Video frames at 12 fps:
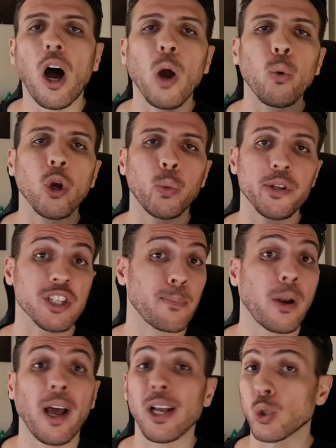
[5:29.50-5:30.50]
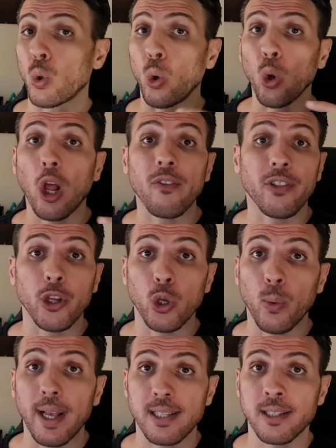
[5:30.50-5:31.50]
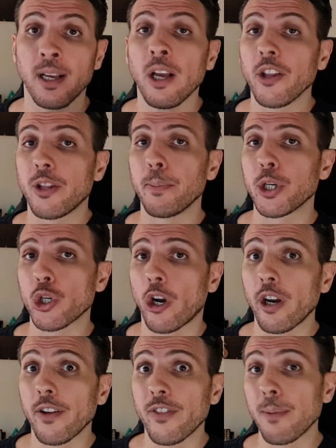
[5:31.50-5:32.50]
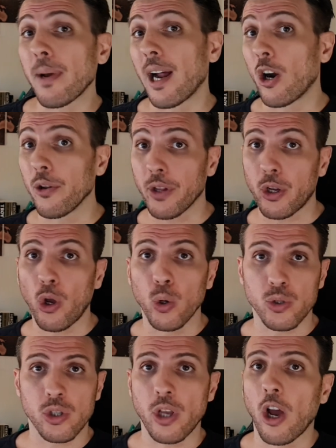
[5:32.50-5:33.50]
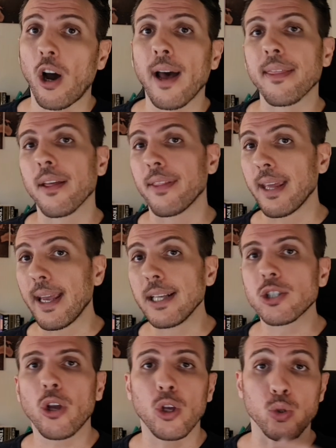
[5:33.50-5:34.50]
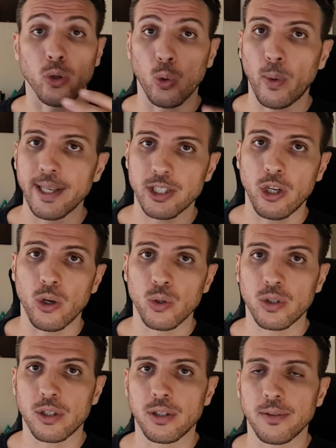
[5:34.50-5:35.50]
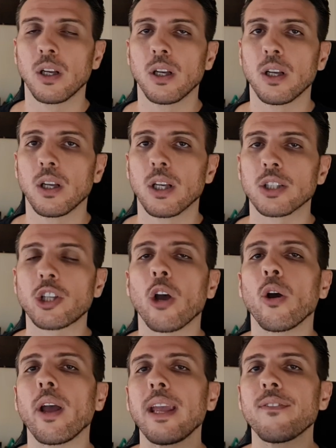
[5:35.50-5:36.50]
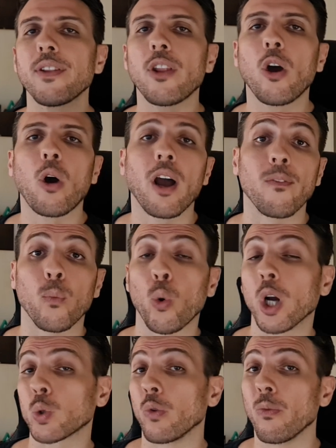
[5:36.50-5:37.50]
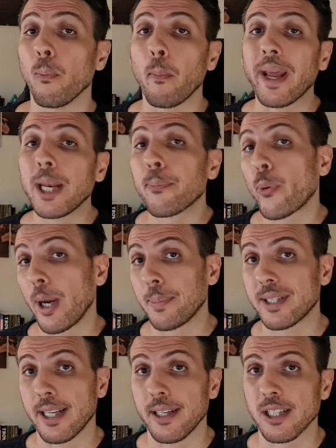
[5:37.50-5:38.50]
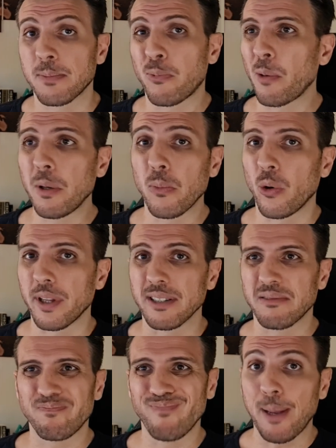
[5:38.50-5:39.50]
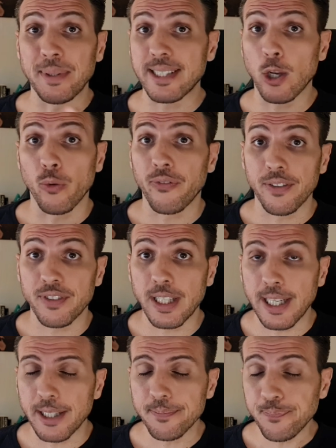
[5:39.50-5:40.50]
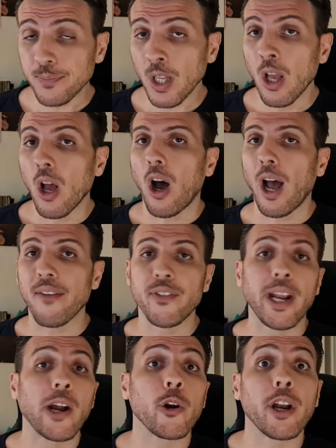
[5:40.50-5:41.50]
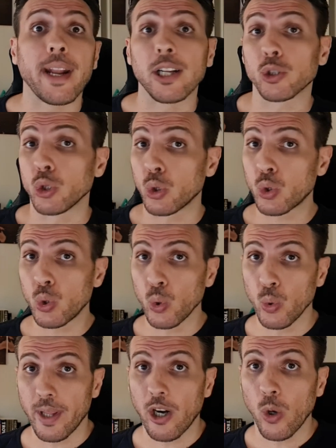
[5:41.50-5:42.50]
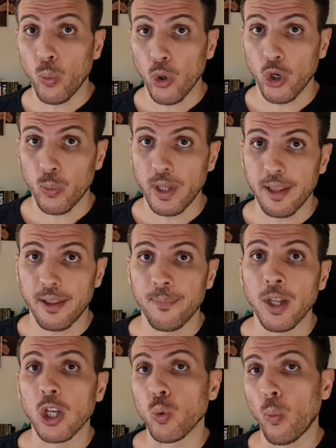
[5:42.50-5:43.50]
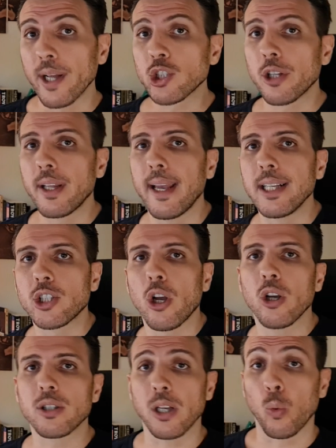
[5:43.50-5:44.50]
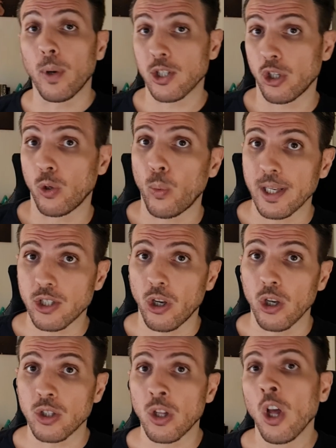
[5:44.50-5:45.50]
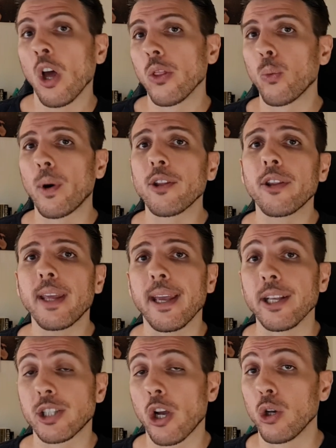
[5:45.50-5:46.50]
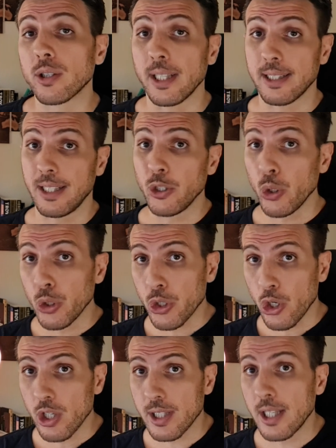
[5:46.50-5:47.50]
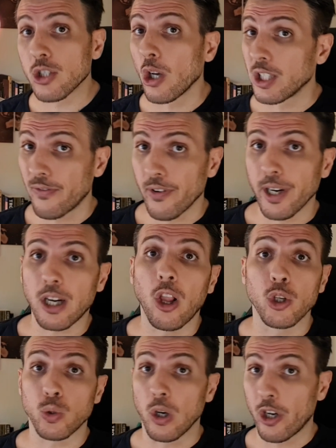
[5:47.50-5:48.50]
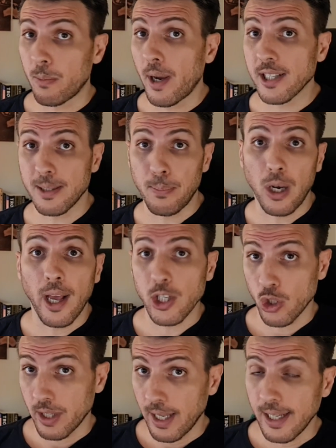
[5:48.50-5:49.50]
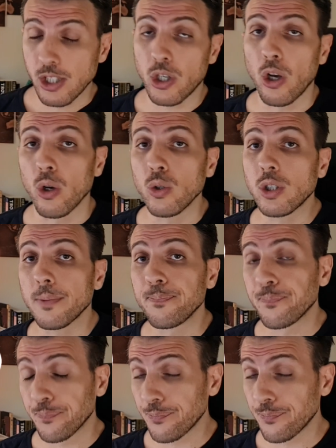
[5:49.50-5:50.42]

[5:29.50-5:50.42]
I work with suppliers all over the US. The majority of them are on the coast, so either the East Coast or the West Coast. So even though I've worked with many prep centers, probably more than maybe 10 or 15, I've narrowed it down to 2 that I work with. One's on the East Coast and one's on the West Coast. The one on the East Coast is in New Jersey, so it's very close to a lot of my suppliers on the East Coast.